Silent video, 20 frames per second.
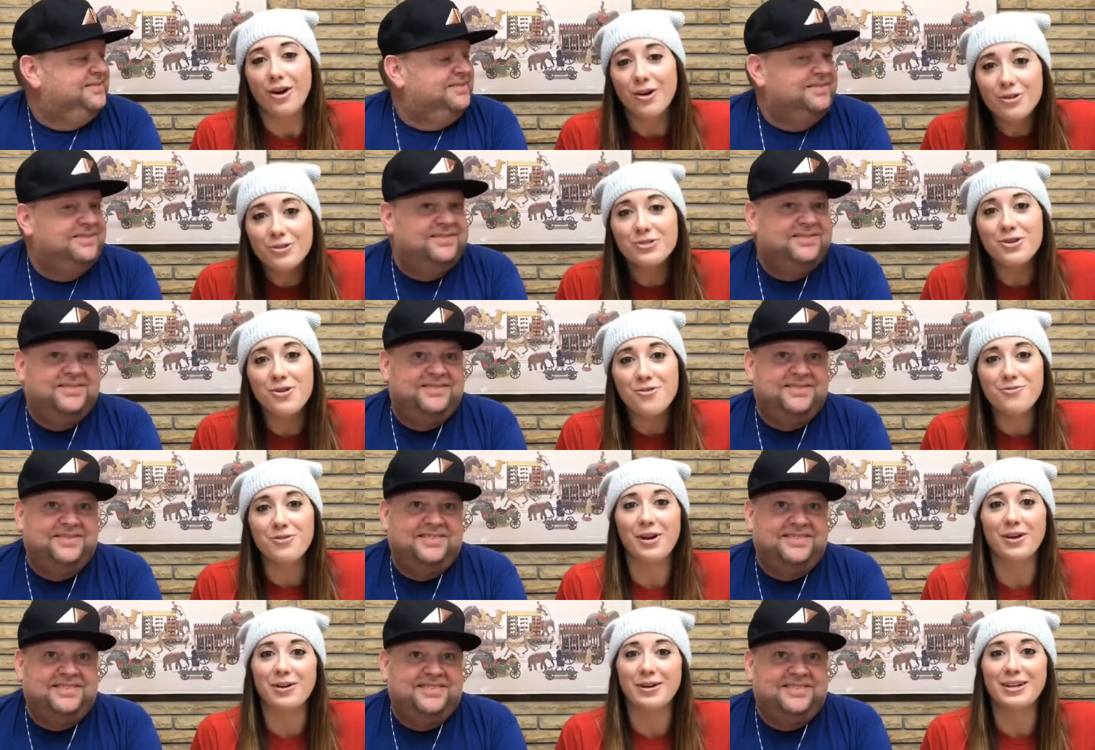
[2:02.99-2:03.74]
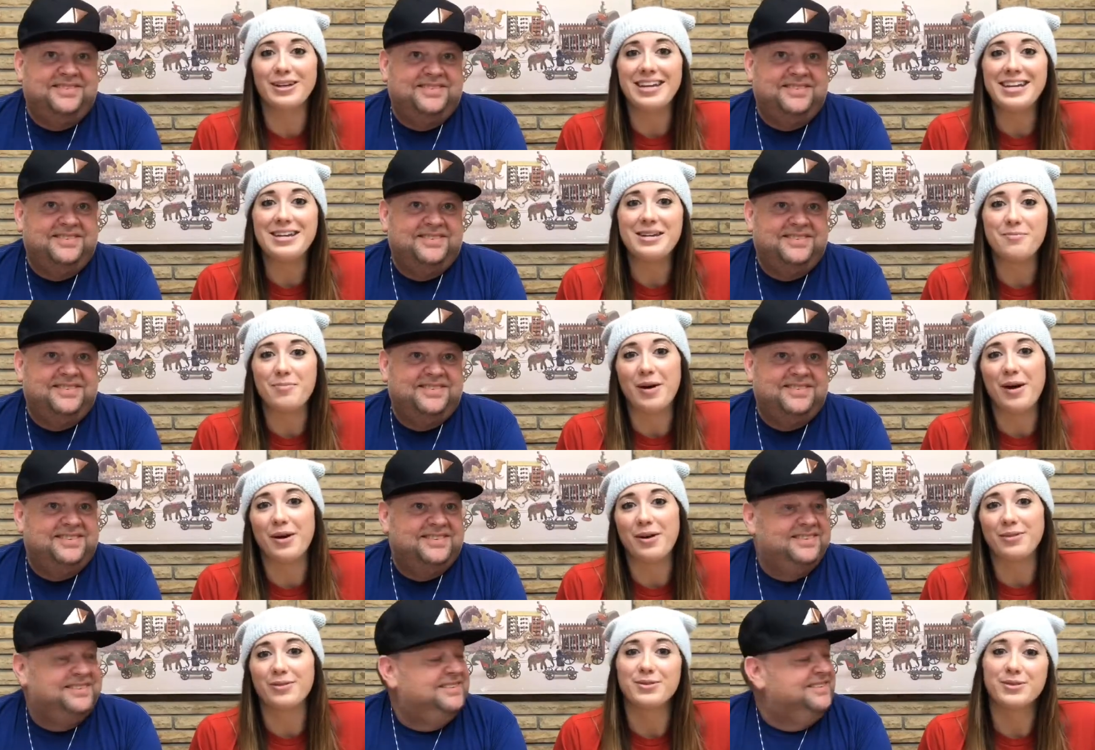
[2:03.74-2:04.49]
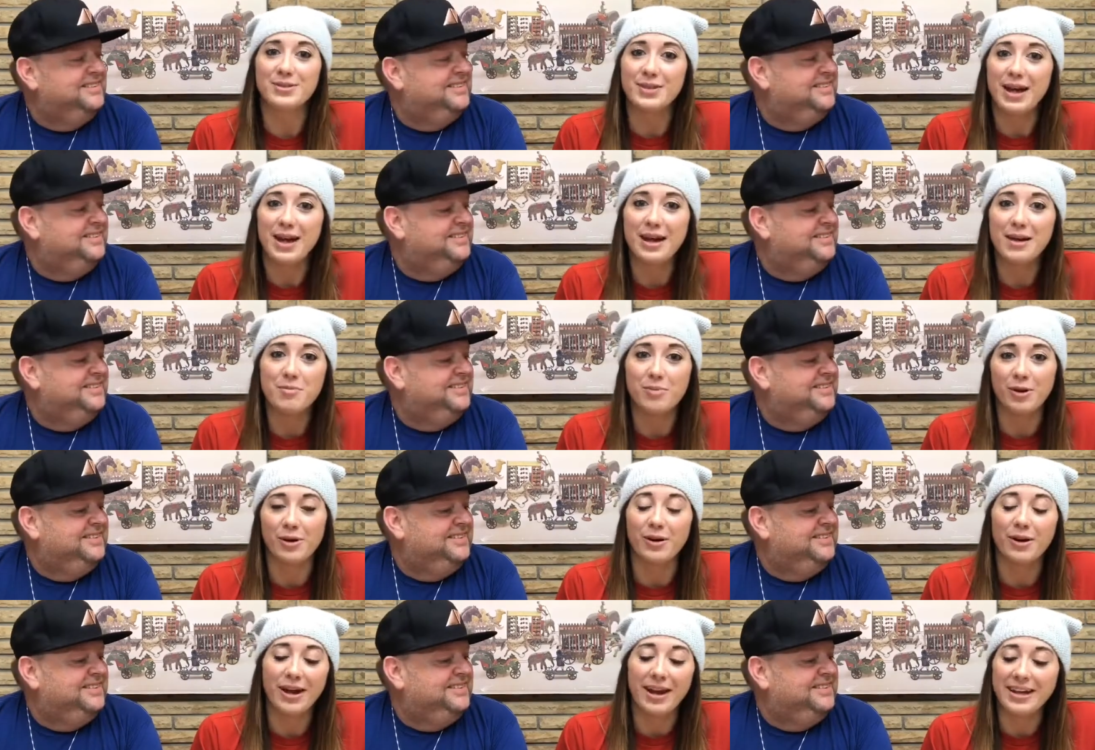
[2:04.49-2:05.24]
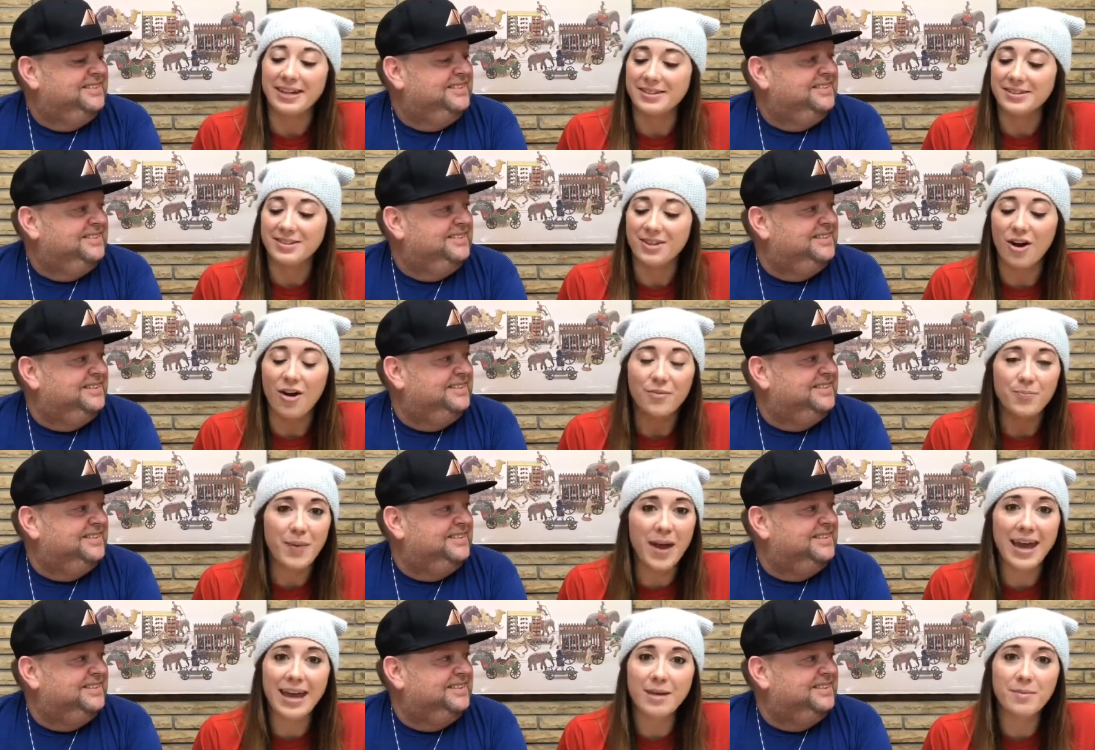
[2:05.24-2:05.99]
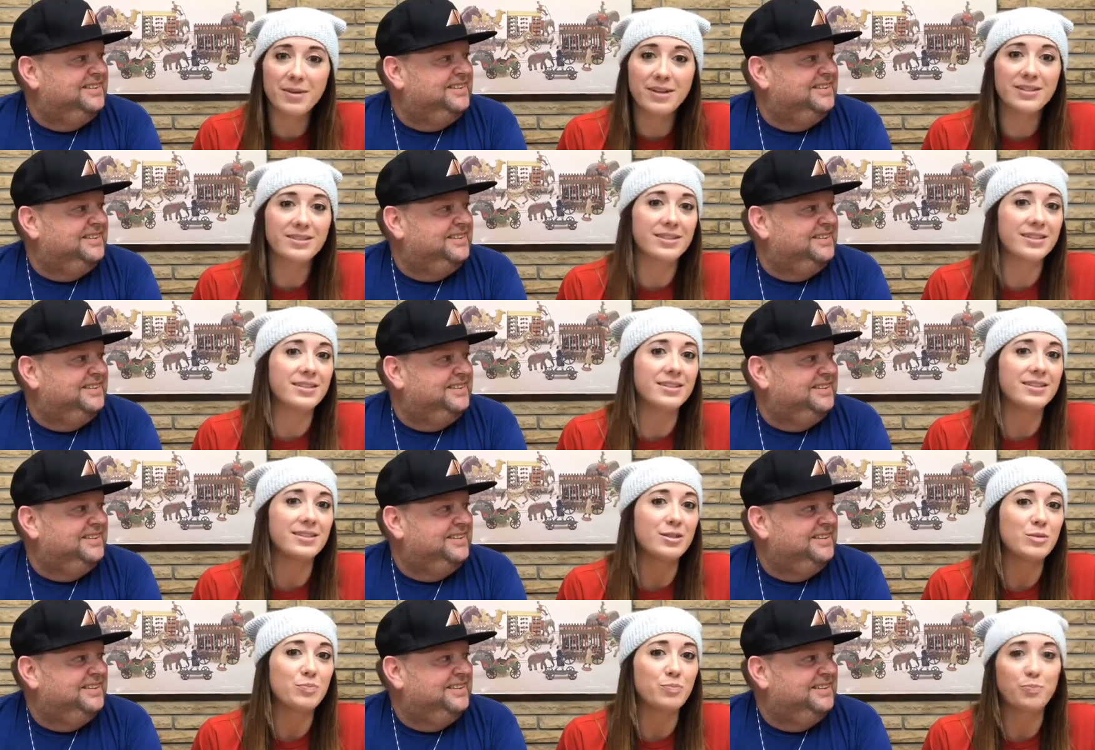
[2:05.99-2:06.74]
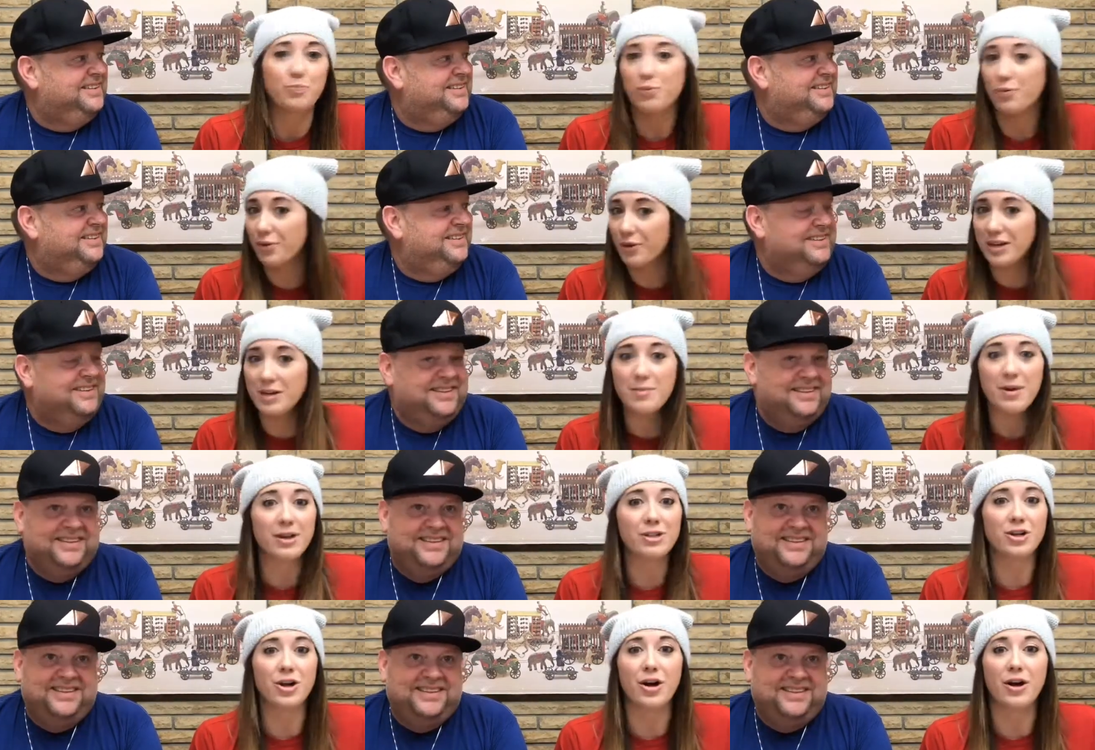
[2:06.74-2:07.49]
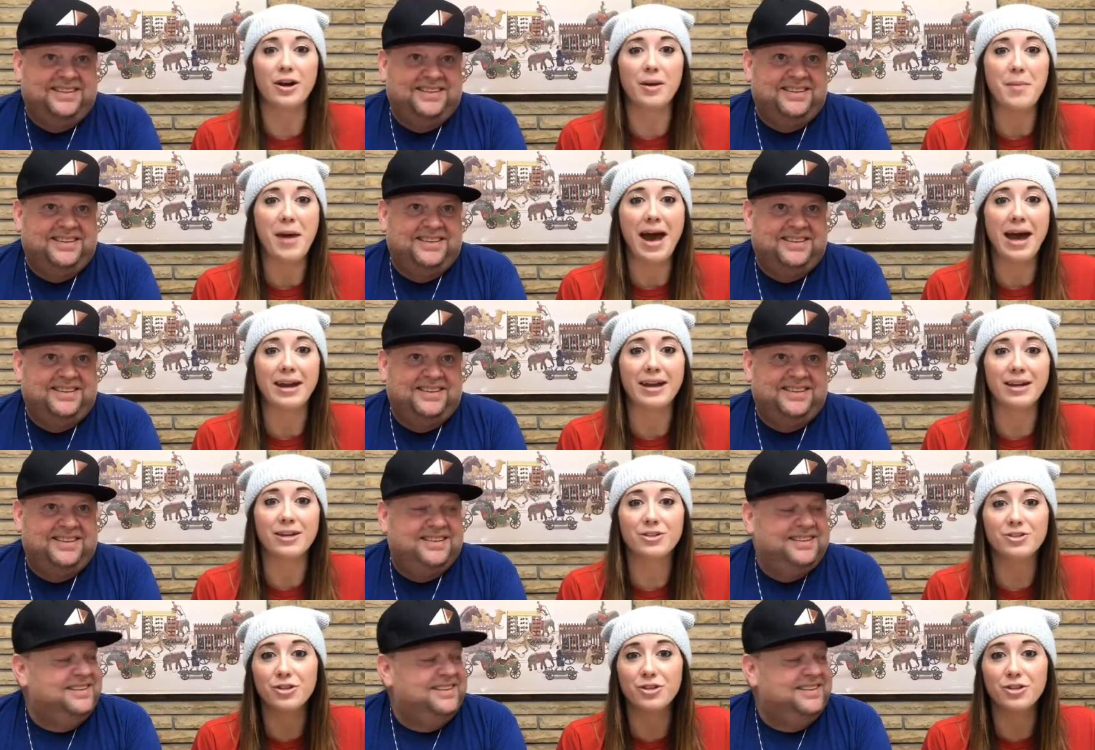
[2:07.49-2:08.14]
Speaker 1: also very neat about cyber is the payment is pretty much automatic.